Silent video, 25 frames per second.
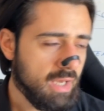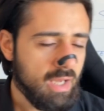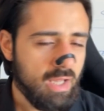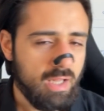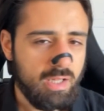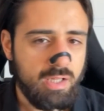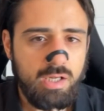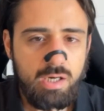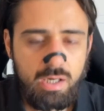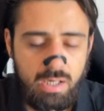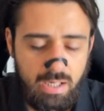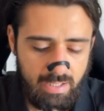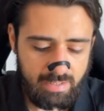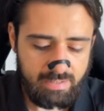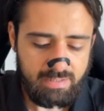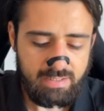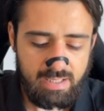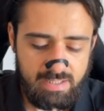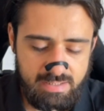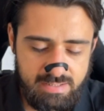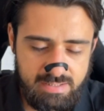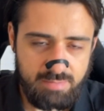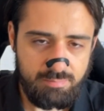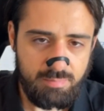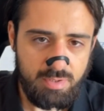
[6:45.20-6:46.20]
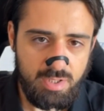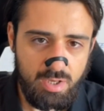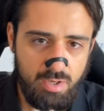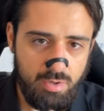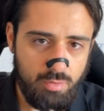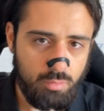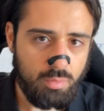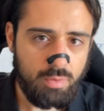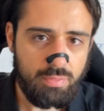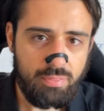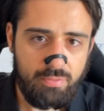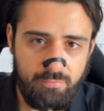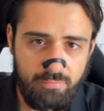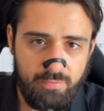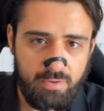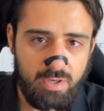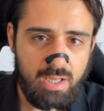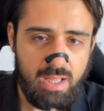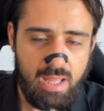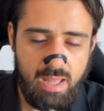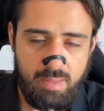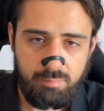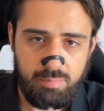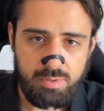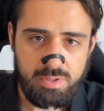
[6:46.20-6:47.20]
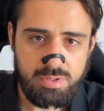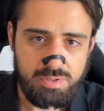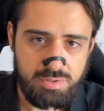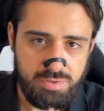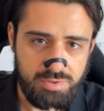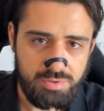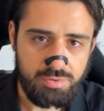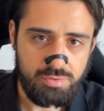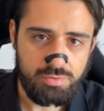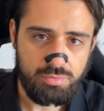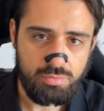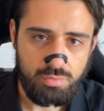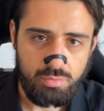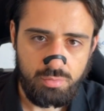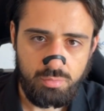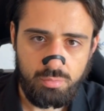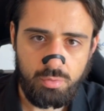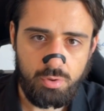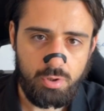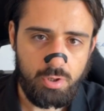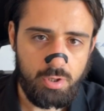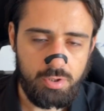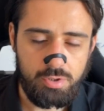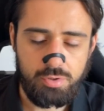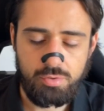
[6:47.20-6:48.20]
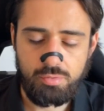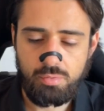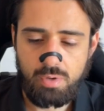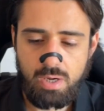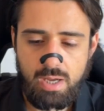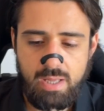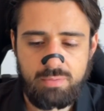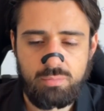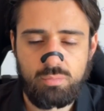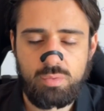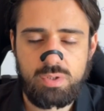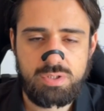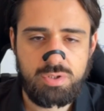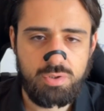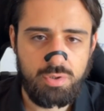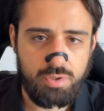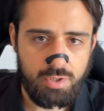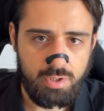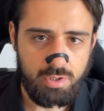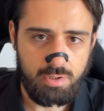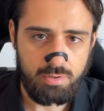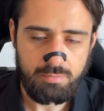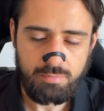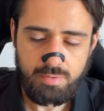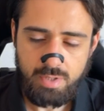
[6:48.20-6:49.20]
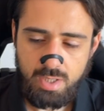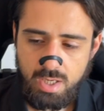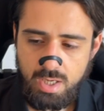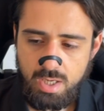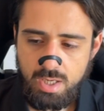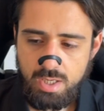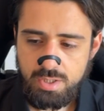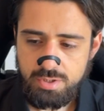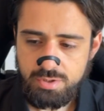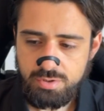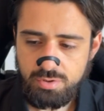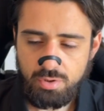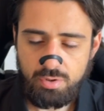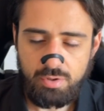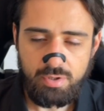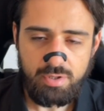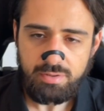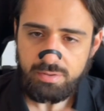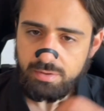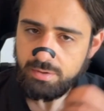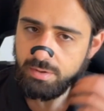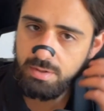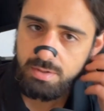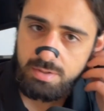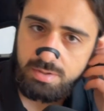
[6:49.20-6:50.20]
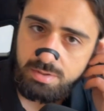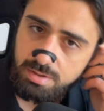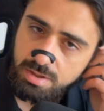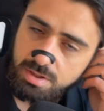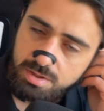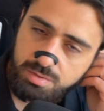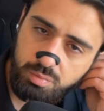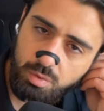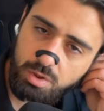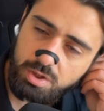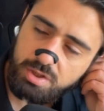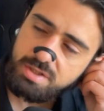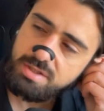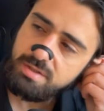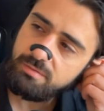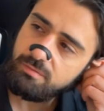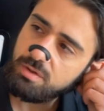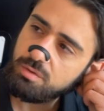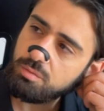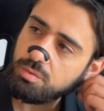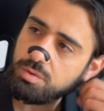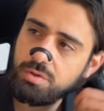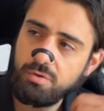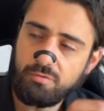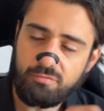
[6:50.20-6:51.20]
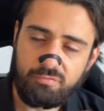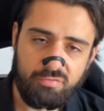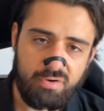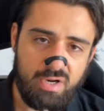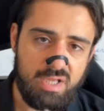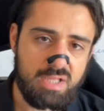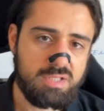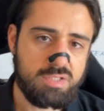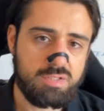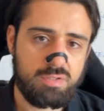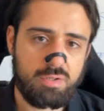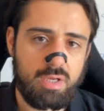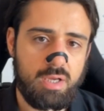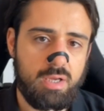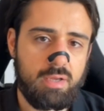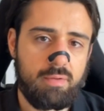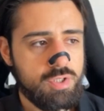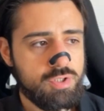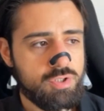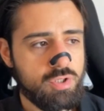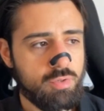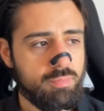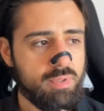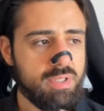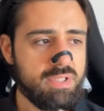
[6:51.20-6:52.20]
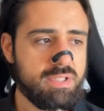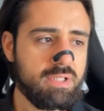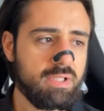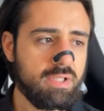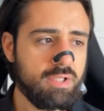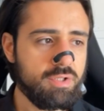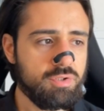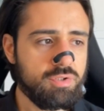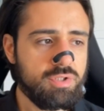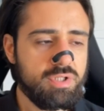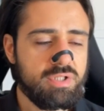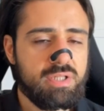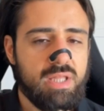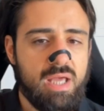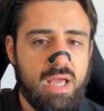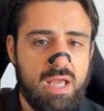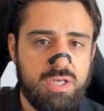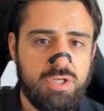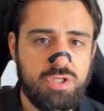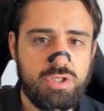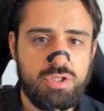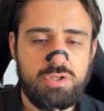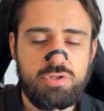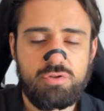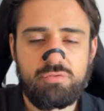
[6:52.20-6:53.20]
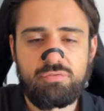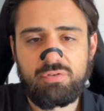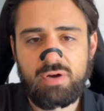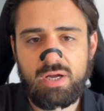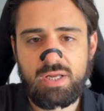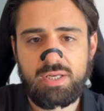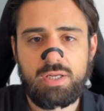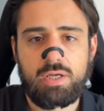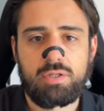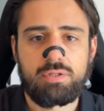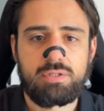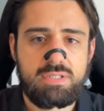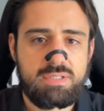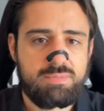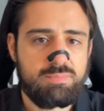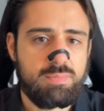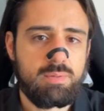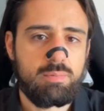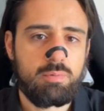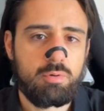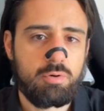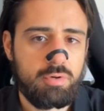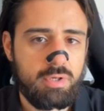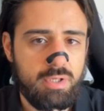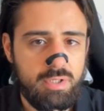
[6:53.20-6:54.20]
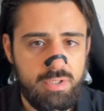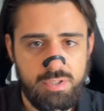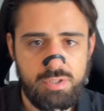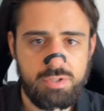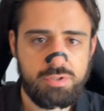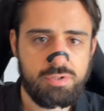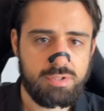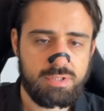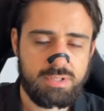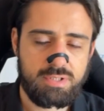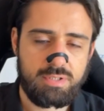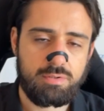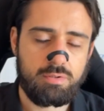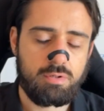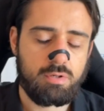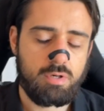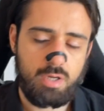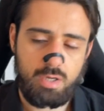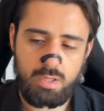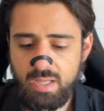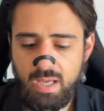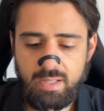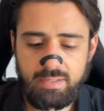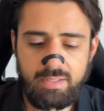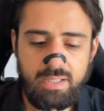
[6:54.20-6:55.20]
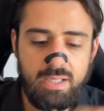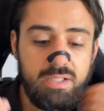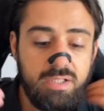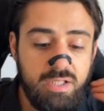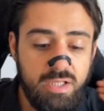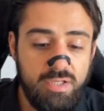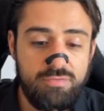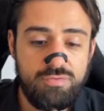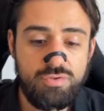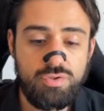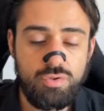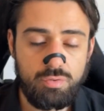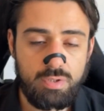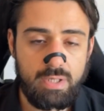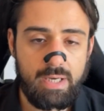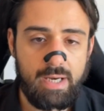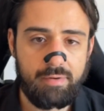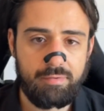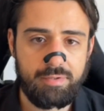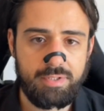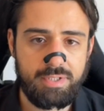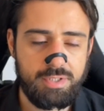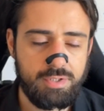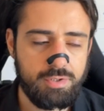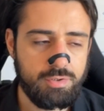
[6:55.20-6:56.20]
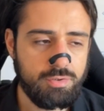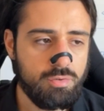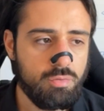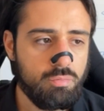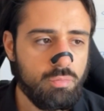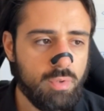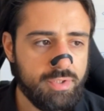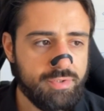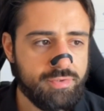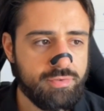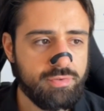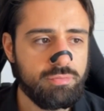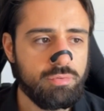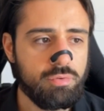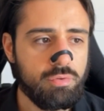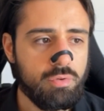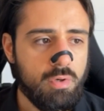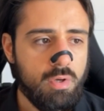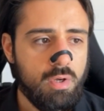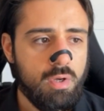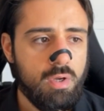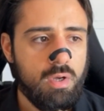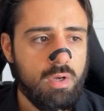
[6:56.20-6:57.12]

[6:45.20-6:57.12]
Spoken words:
And they're like texting me, hey, what the fuck happened to you? Where are you? What's going on? So this works even with your friends, okay? So basically you detach, you find out these people are interested or not. And that gives you clarity. You don't want to